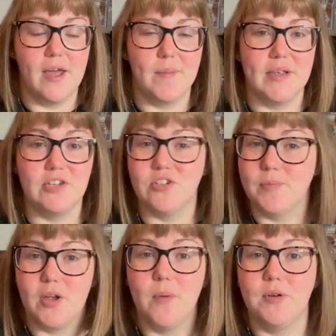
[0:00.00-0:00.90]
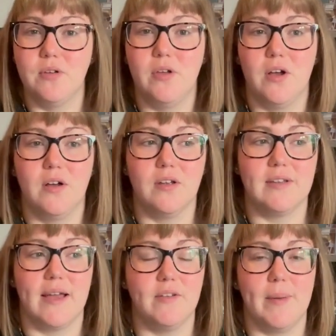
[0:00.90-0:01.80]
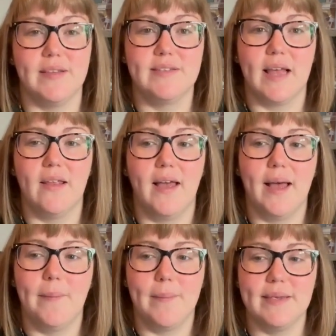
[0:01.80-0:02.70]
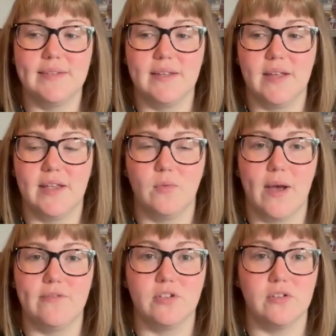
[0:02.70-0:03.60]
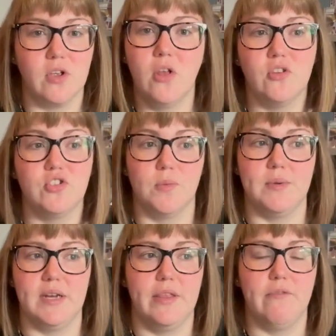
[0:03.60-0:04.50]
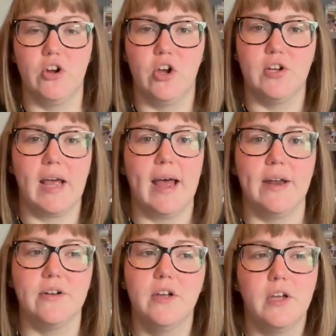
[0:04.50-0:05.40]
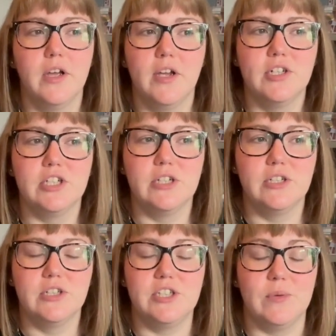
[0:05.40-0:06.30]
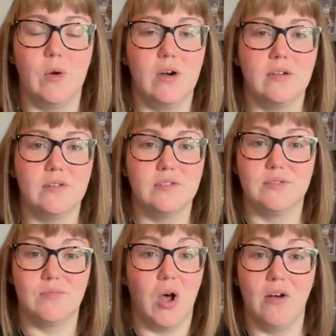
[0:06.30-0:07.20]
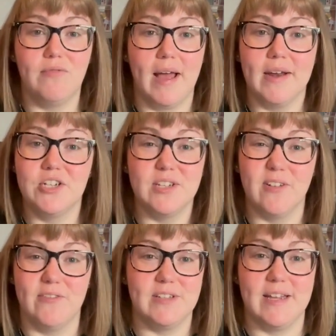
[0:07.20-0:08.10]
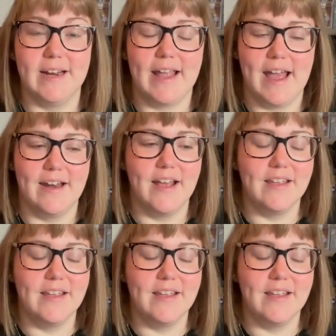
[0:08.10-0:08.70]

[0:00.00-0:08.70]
He's just become a New York Times bestseller, and basically his wife just goes, oh, there's somebody in the road, and she walks off and she's never seen again.